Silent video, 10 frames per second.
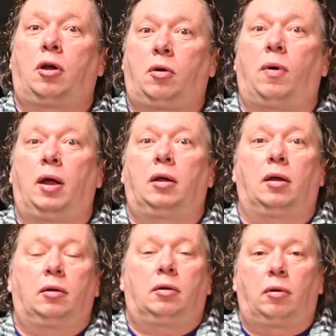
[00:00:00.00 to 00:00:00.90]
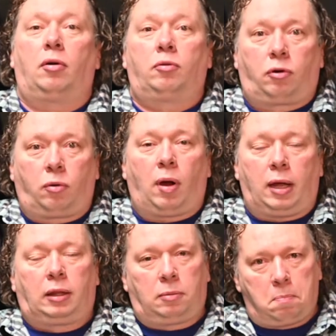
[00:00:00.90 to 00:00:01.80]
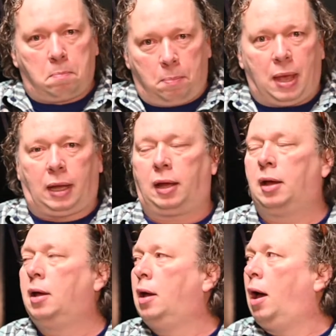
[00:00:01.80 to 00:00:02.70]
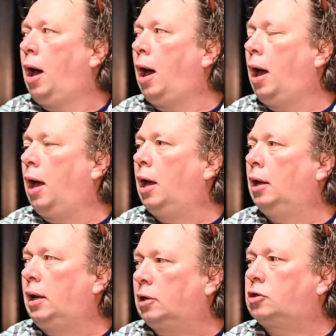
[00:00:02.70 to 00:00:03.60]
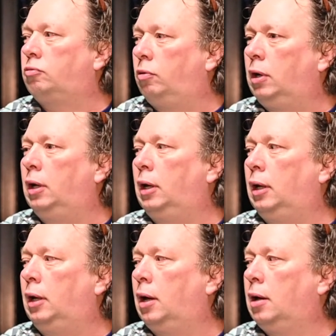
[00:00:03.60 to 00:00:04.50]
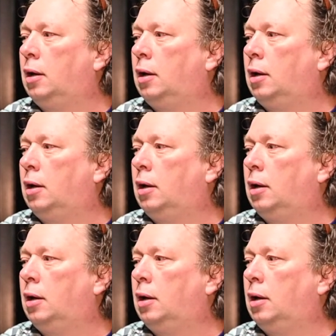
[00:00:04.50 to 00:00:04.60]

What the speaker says: quite big. That's really